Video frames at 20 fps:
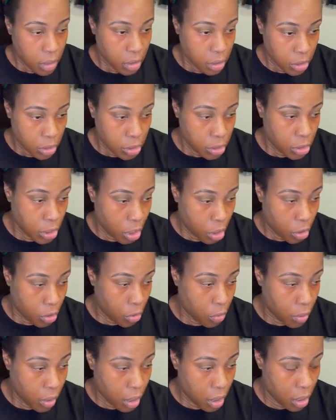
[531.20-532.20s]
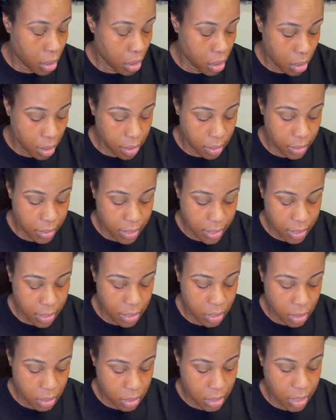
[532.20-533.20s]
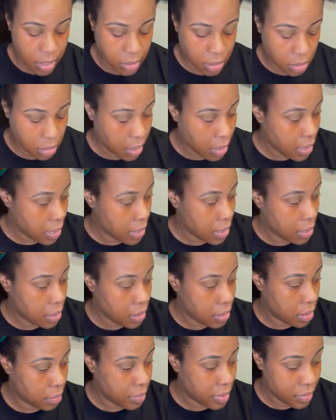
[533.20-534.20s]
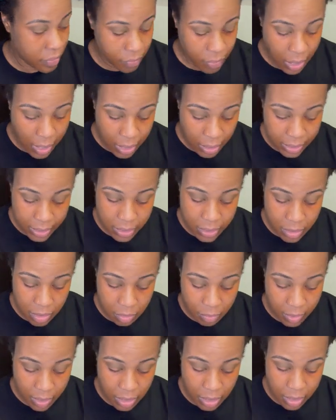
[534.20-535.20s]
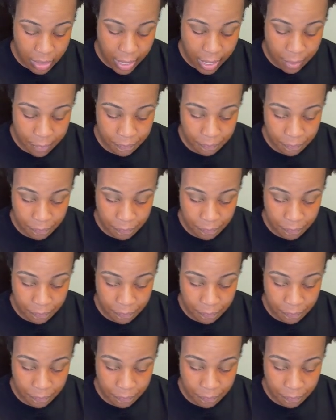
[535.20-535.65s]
So, yes, I am highly anticipating that.